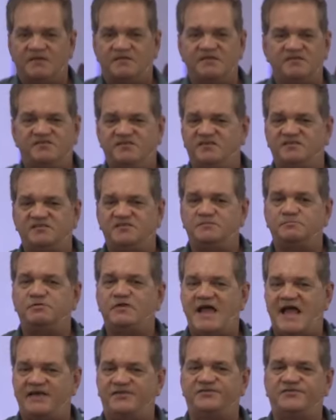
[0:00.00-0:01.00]
This isn't
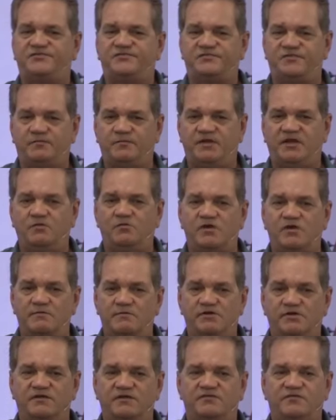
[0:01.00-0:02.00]
blasphemy, what
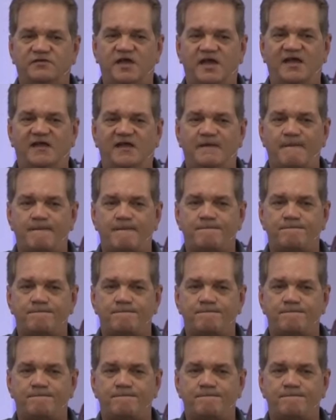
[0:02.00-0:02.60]
I'm going to say.